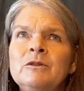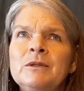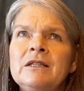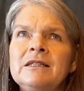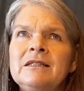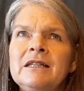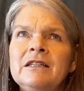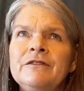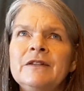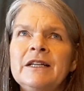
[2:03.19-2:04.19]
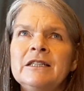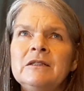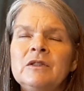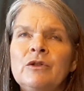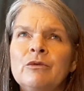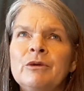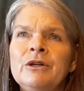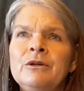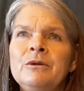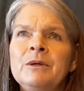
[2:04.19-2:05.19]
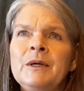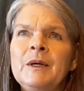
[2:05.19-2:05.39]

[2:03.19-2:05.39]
with the significance through